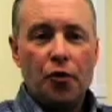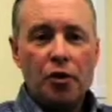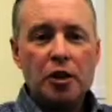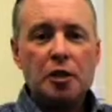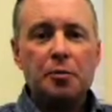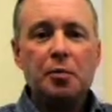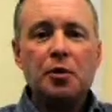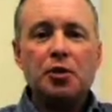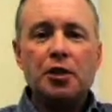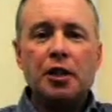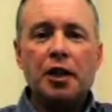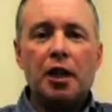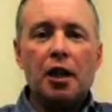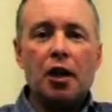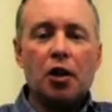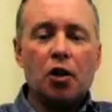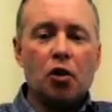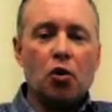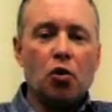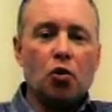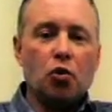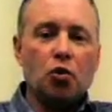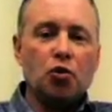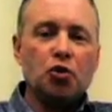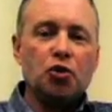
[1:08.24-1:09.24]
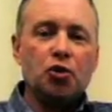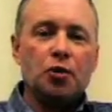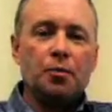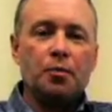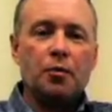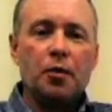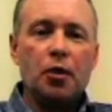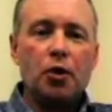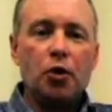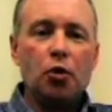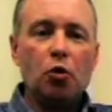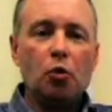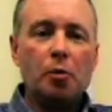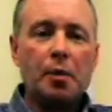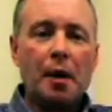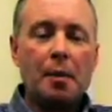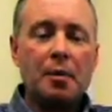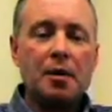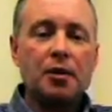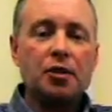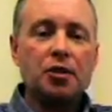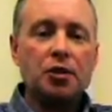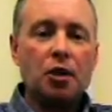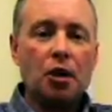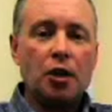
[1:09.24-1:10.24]
this particular course, you'll be able
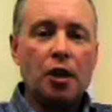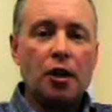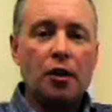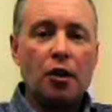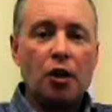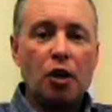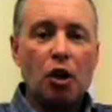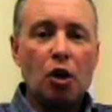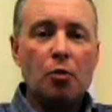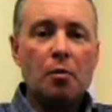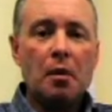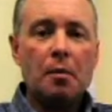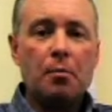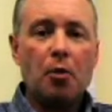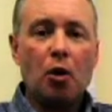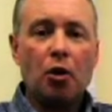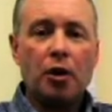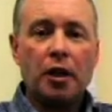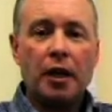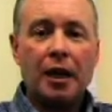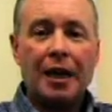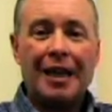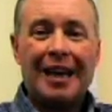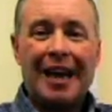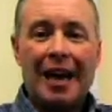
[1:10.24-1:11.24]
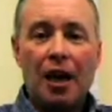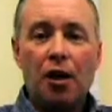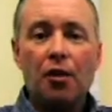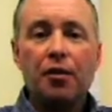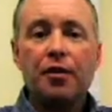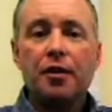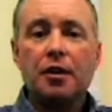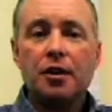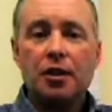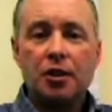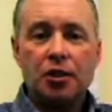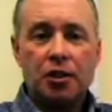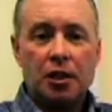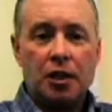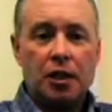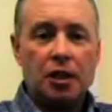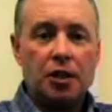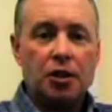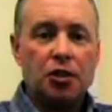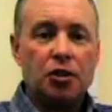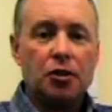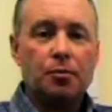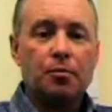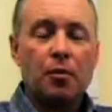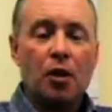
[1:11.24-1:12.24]
to study the human body in health and
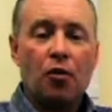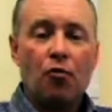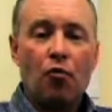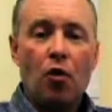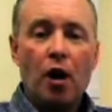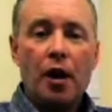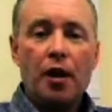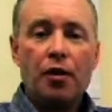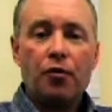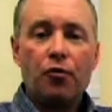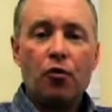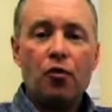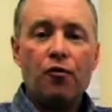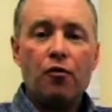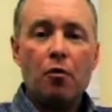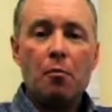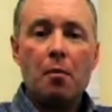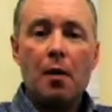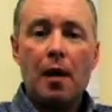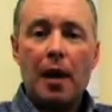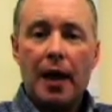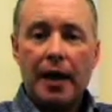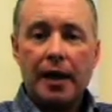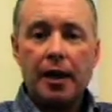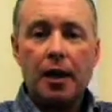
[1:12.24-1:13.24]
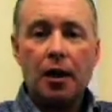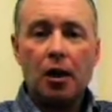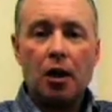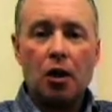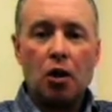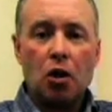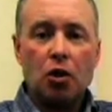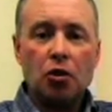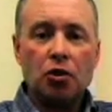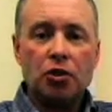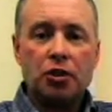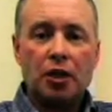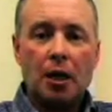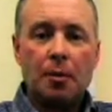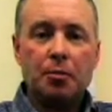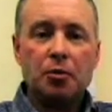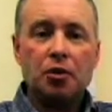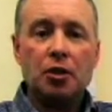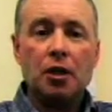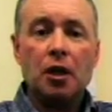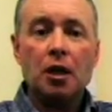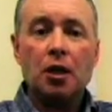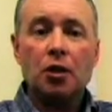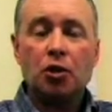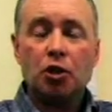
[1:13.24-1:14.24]
disease, right through from molecular concepts
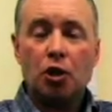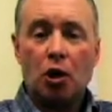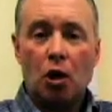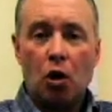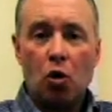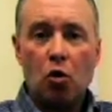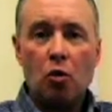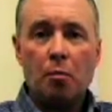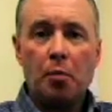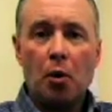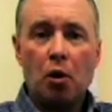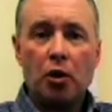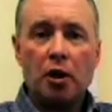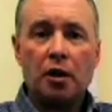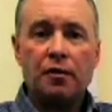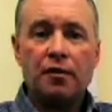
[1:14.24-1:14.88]
to whole body